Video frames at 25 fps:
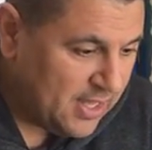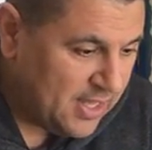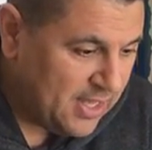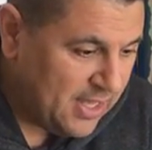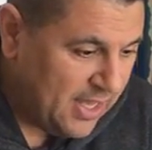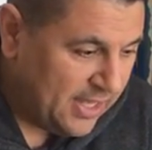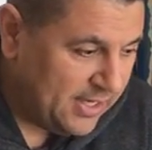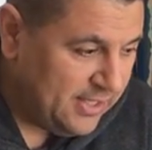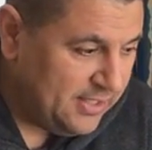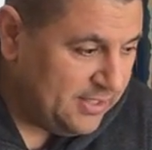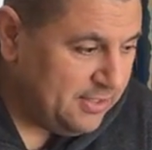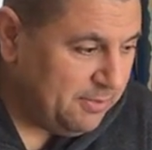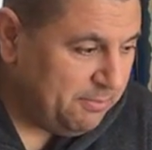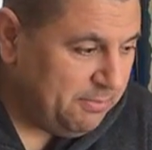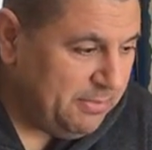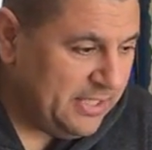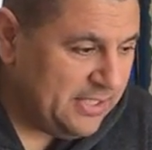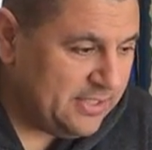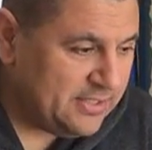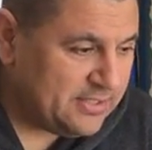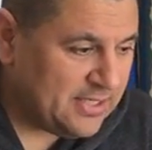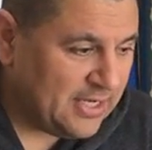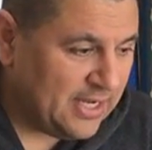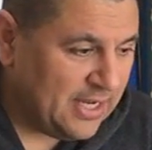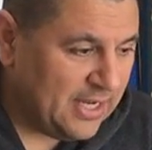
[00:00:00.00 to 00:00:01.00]
And in the
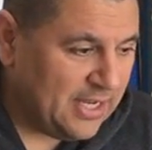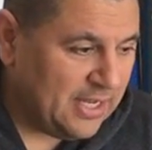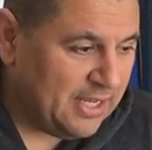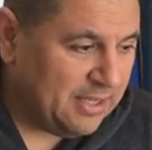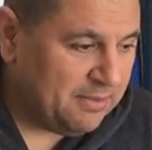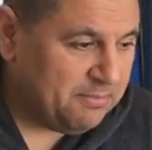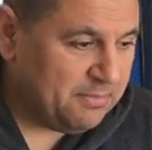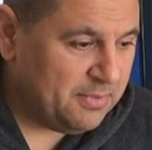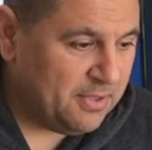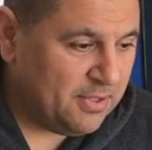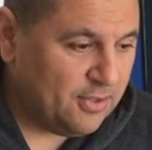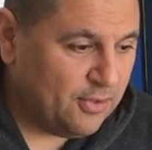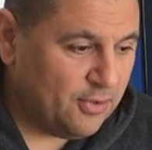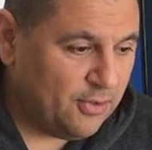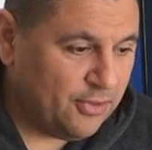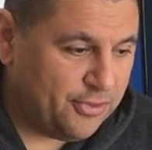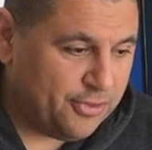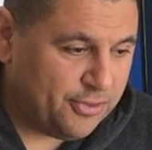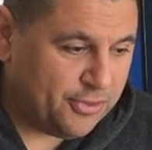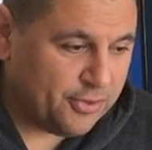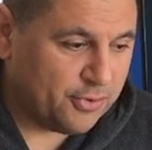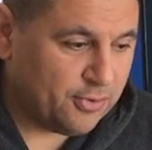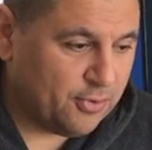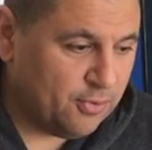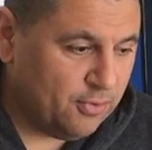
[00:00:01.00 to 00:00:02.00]
meantime,
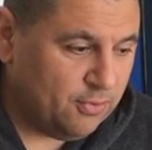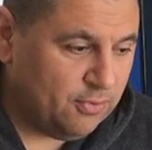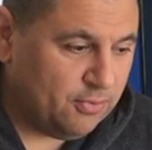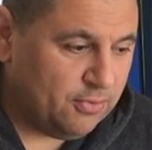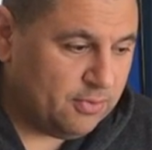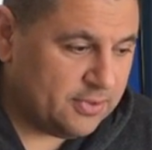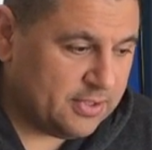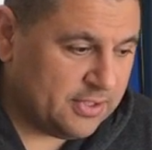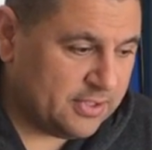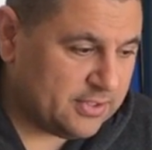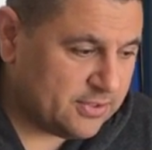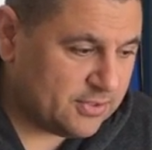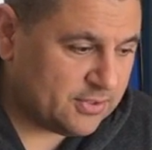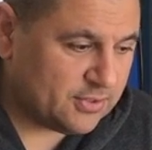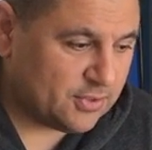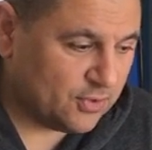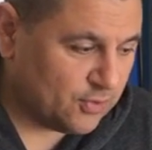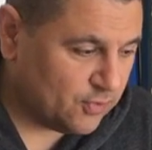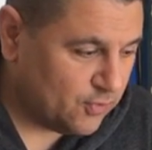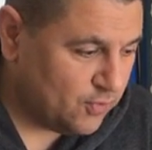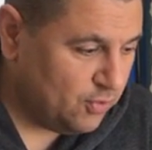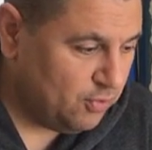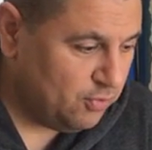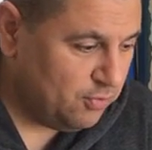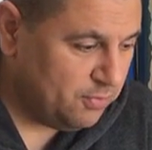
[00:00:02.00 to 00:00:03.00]
through this
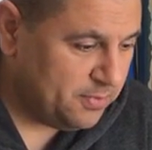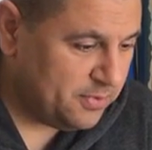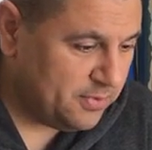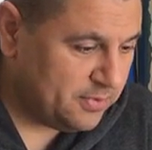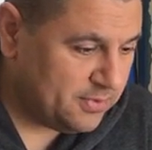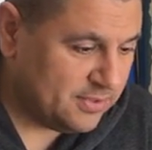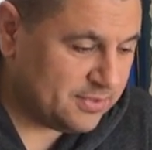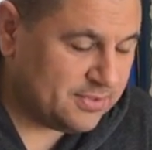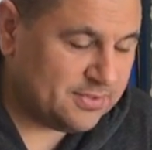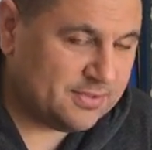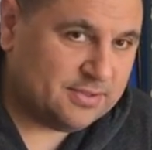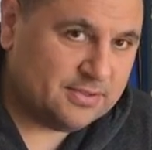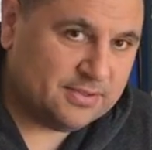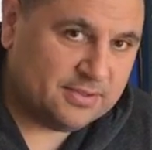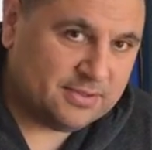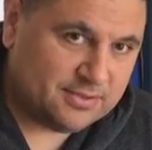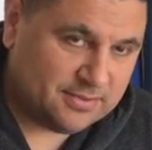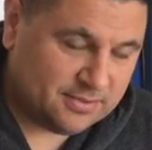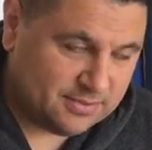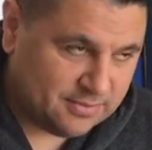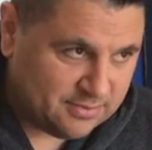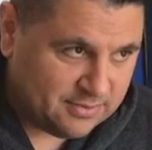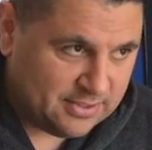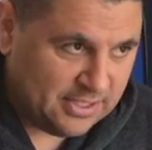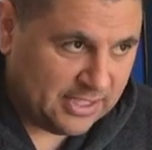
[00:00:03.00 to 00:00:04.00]
group, this
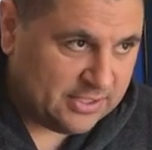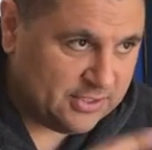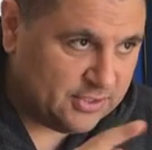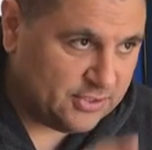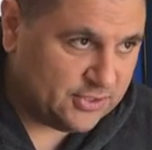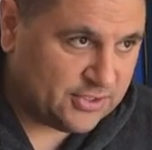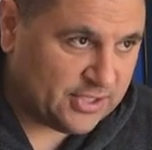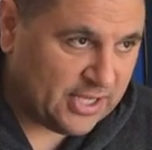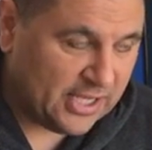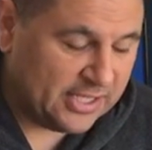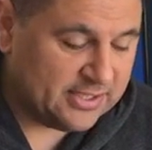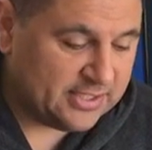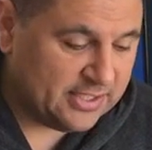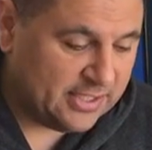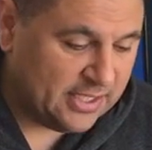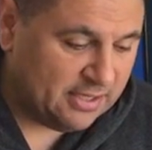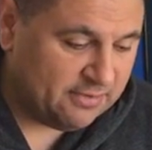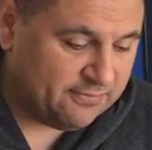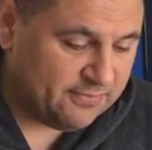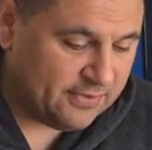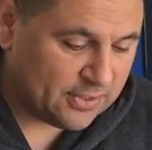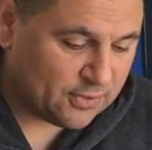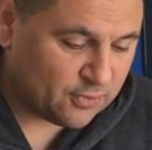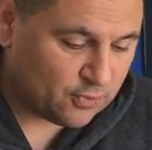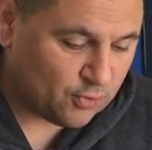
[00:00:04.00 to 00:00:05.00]
Danish
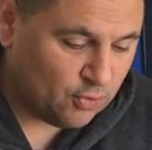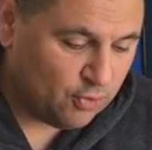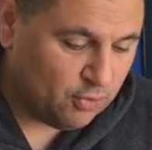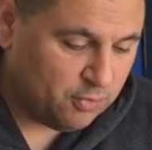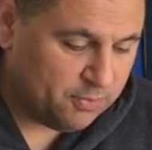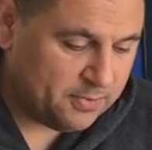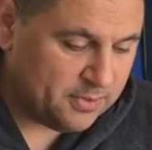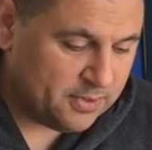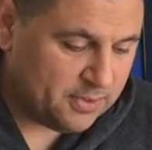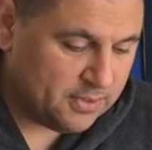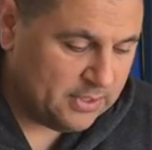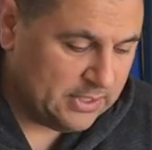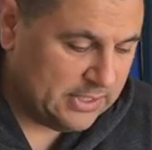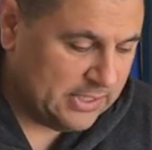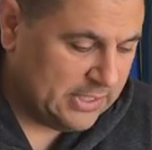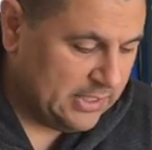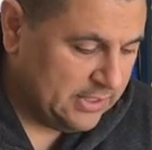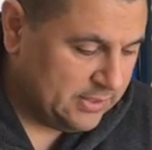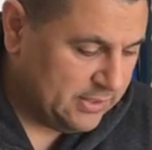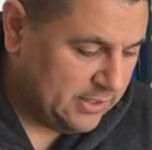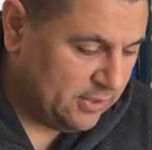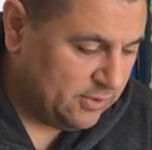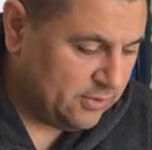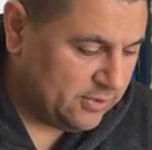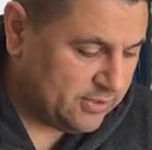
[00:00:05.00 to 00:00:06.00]
Scandinavian group,
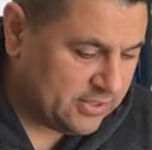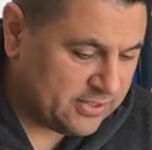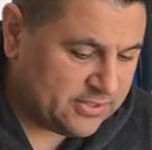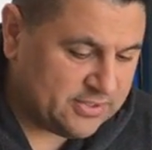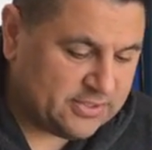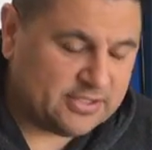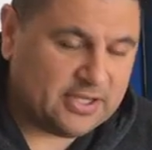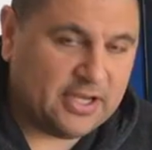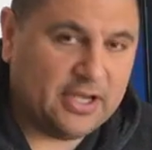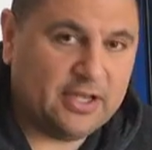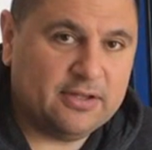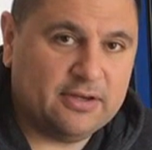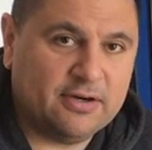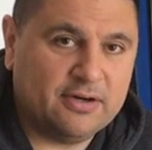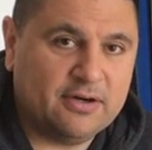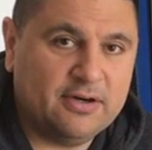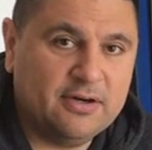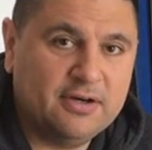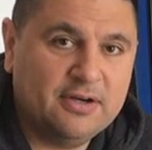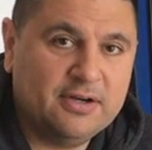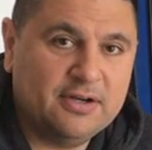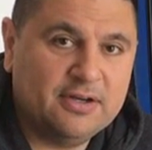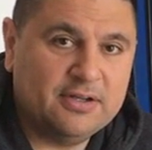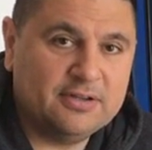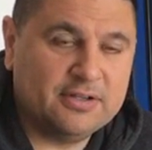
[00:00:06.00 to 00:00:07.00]
there's a seller,
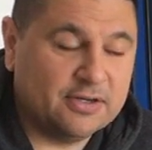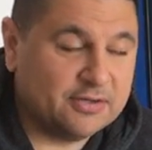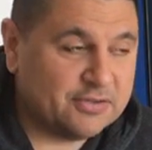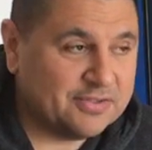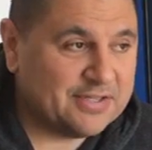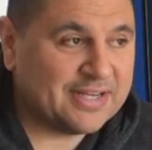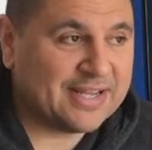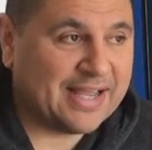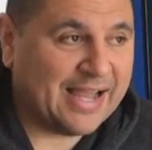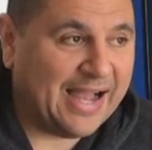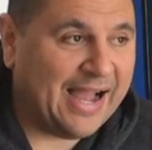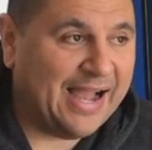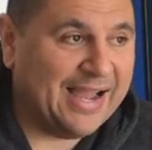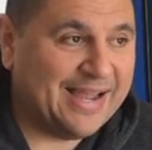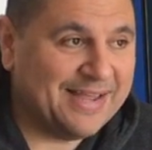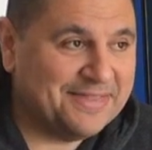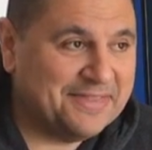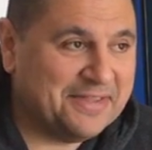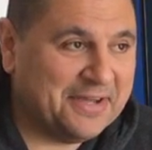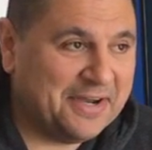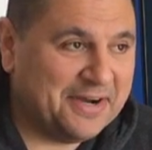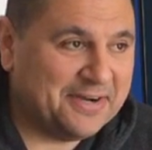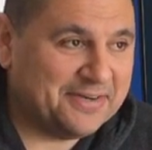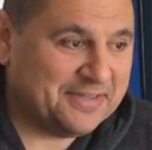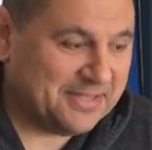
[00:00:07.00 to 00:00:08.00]
there's a guy in
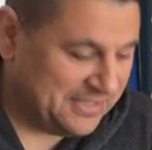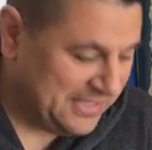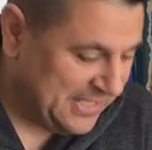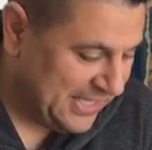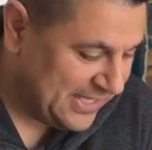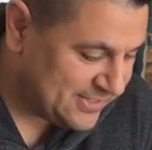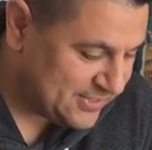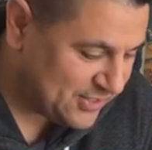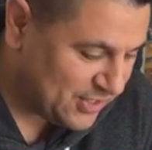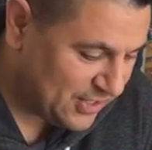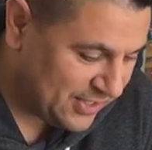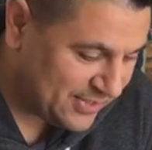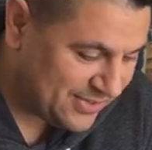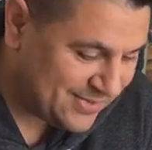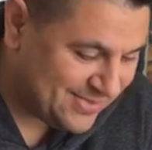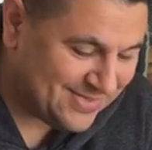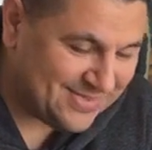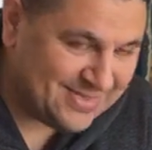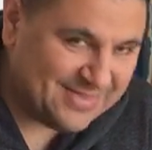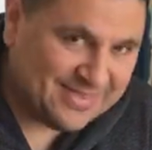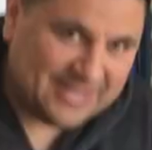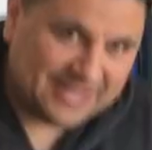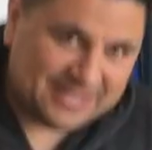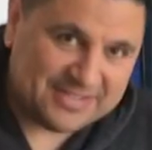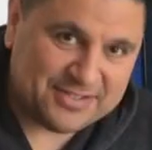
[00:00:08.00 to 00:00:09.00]
there that has
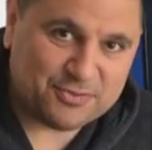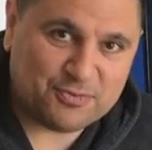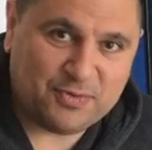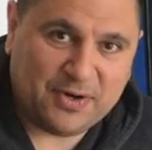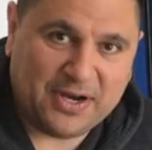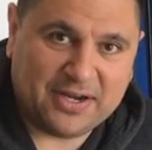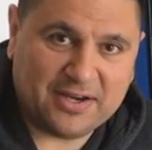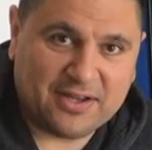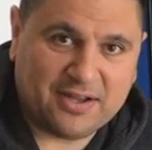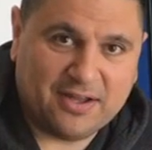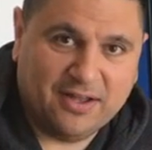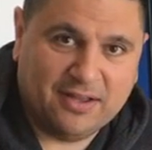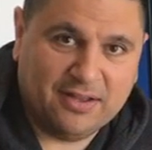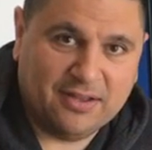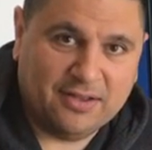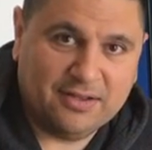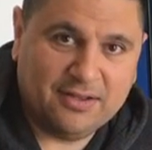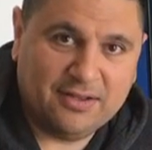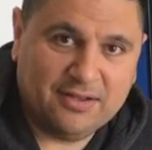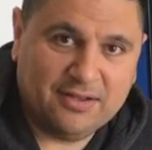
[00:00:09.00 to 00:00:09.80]
got this radical.